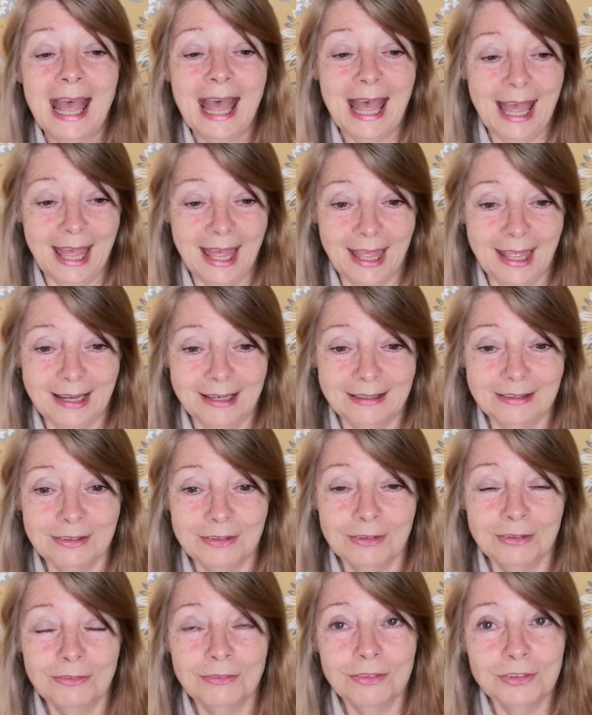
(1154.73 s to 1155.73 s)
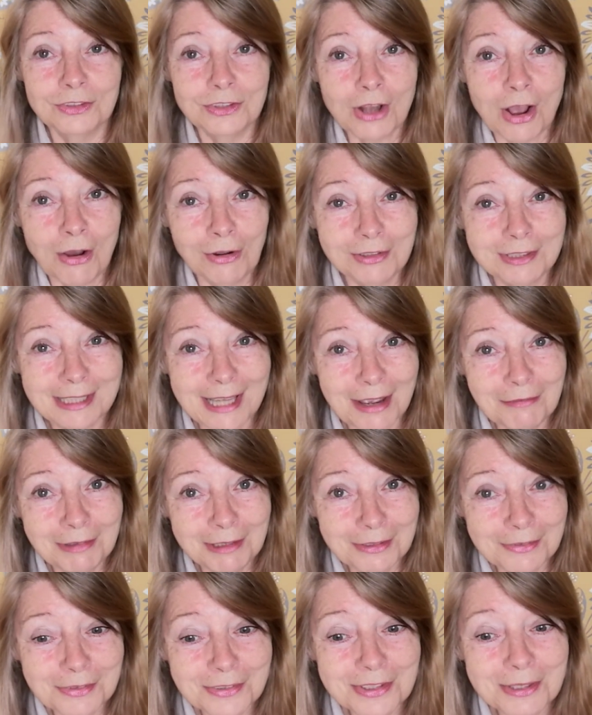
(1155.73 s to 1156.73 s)
and start to get
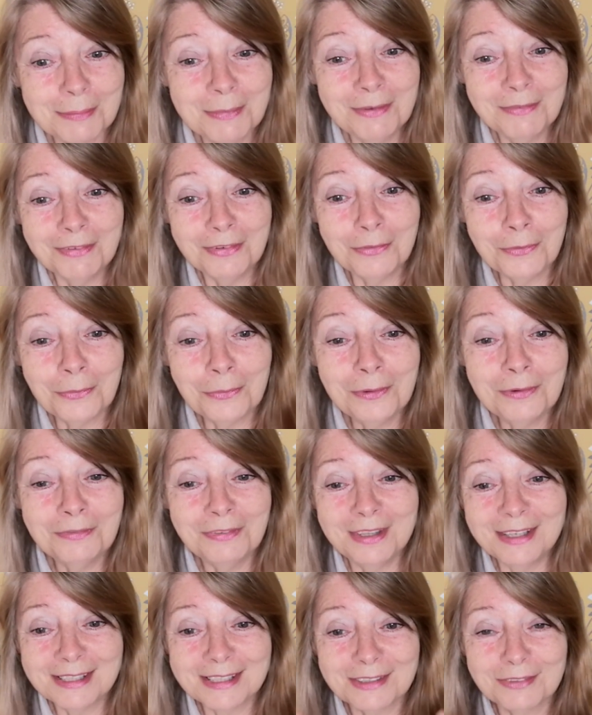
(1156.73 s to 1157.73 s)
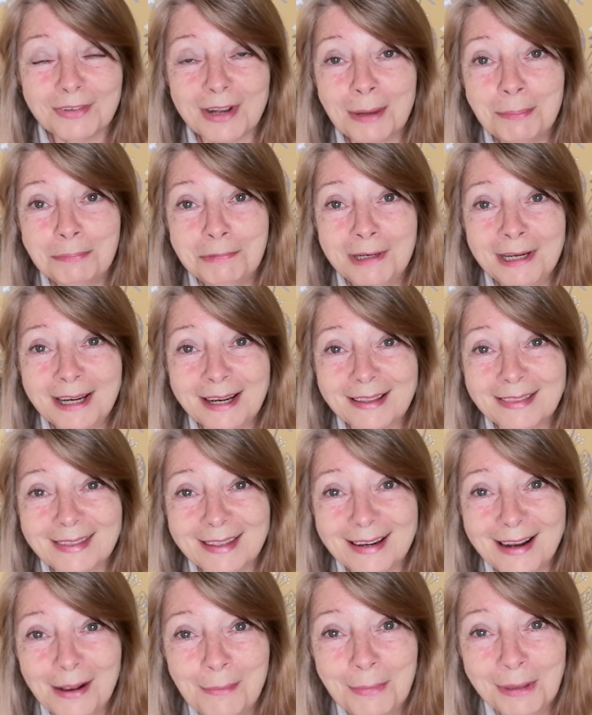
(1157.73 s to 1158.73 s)
rid of some of all of this fabric
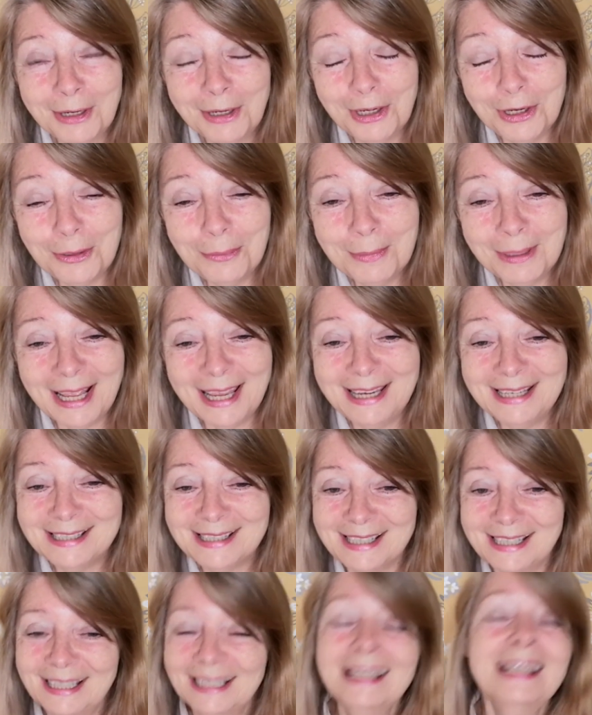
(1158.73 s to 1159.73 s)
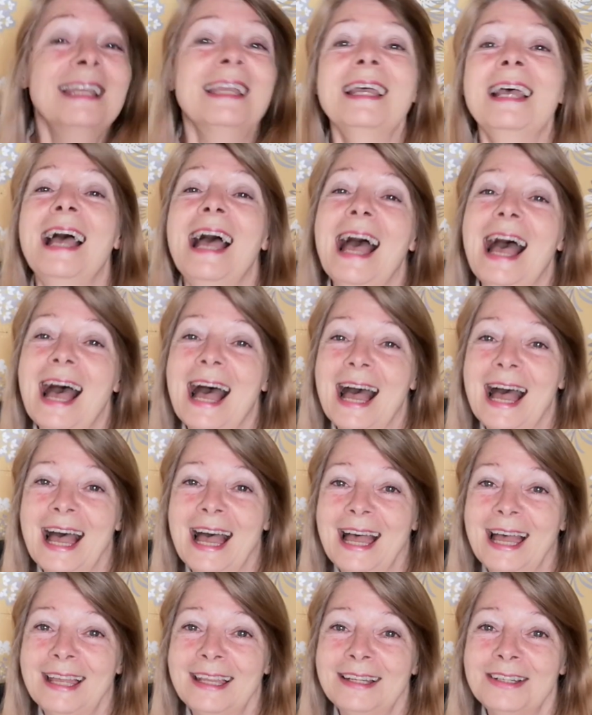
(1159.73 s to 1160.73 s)
that I'm accumulating,
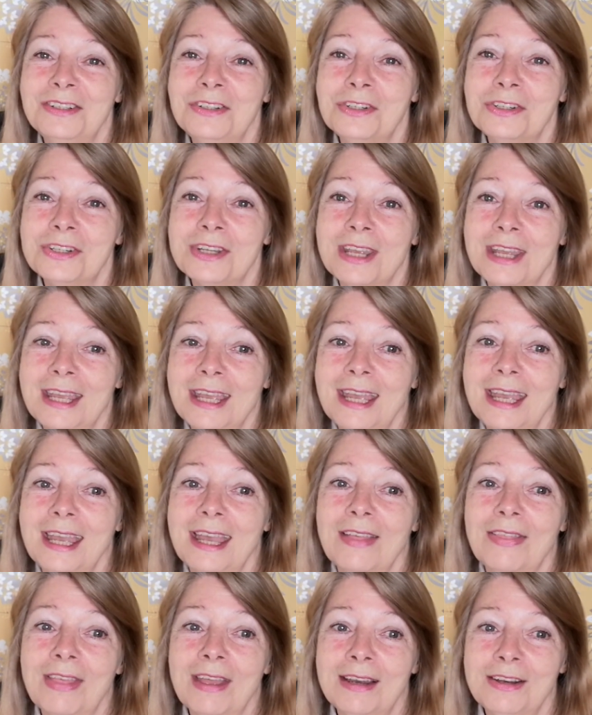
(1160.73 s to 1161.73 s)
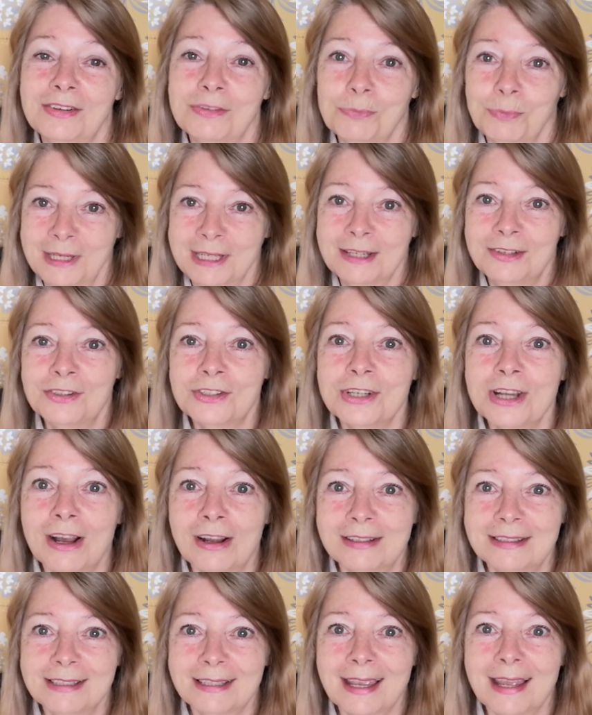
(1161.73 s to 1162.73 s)
and then we can
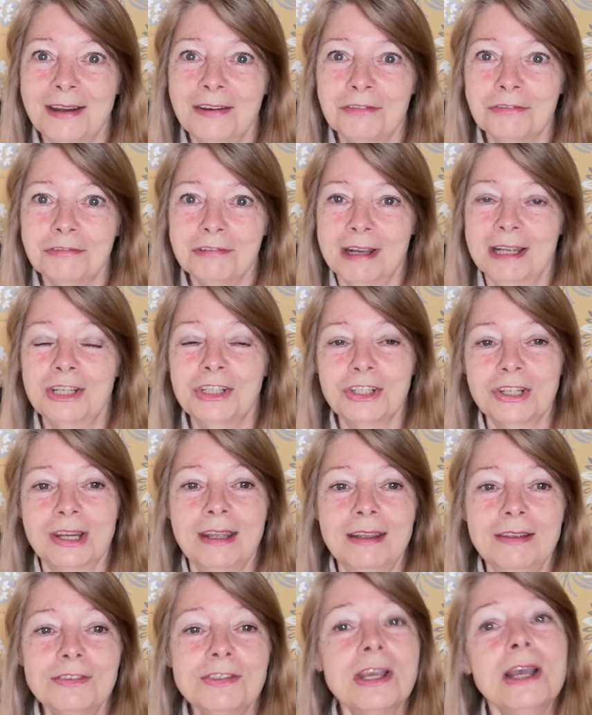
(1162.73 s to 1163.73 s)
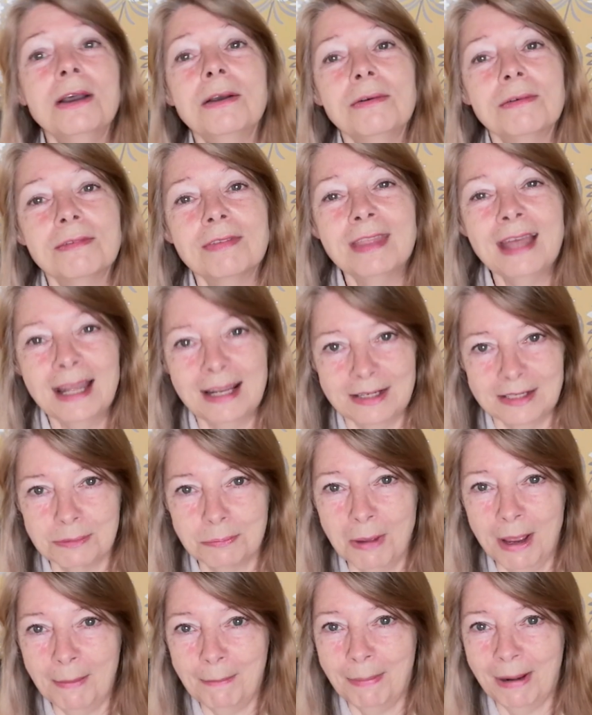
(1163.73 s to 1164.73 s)
start again fresh. So that's
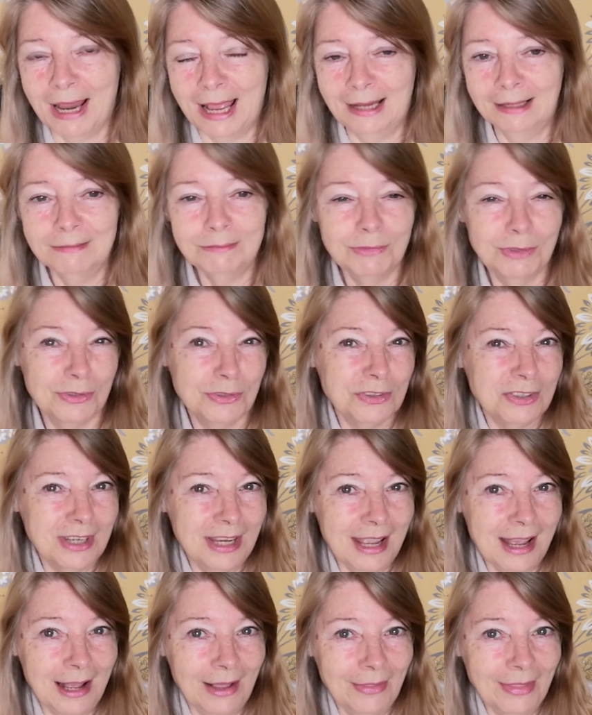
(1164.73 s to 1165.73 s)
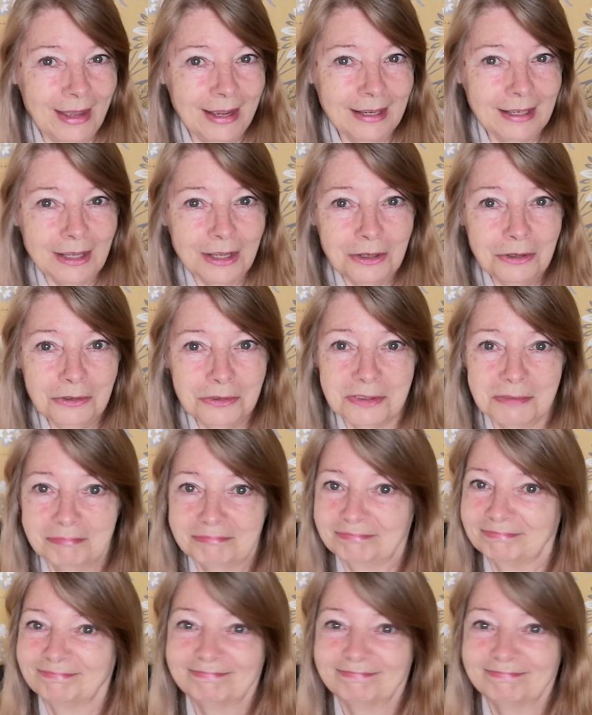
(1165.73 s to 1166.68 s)
my plan. We'll see how that goes.